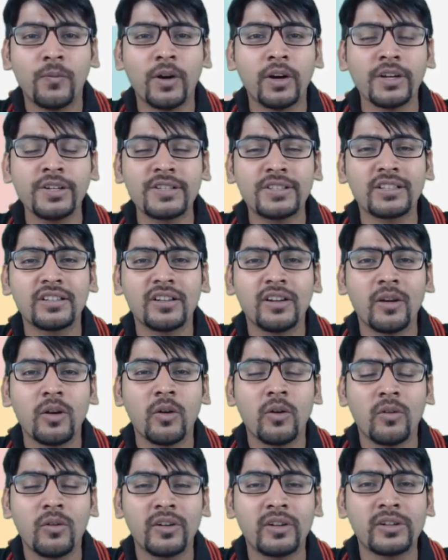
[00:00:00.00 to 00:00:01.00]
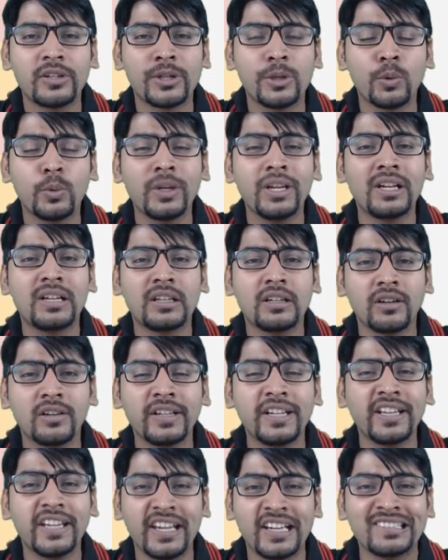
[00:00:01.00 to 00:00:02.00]
First, during
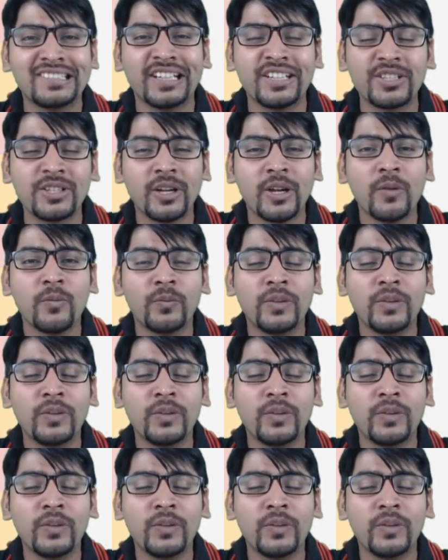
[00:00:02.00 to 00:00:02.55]
learning English,